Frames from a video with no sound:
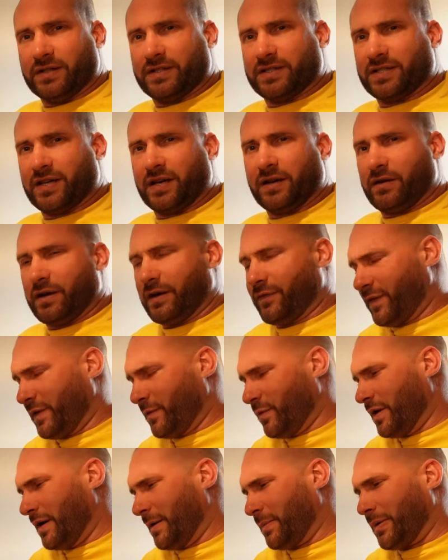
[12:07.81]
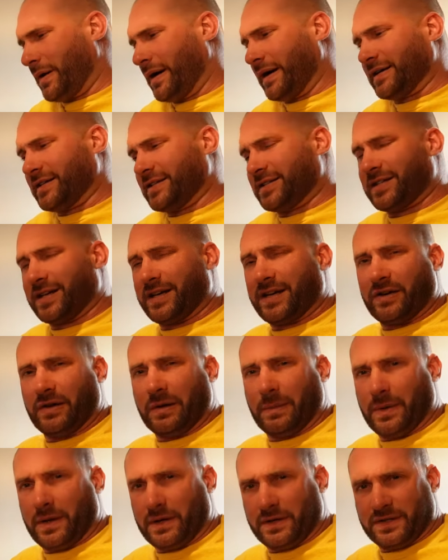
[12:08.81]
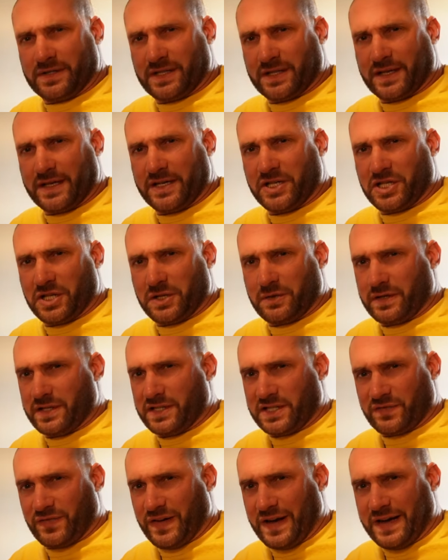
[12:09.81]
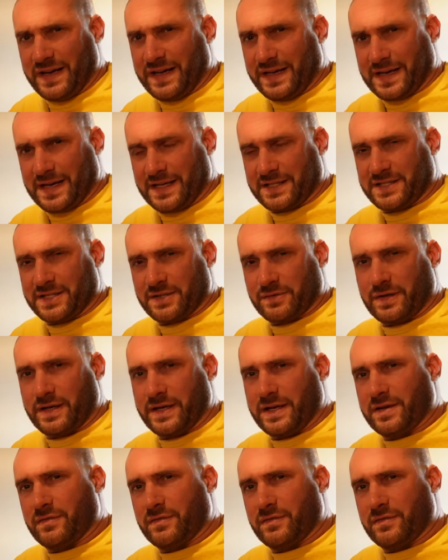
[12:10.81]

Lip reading: So if you were practicing your posing endurance for any category,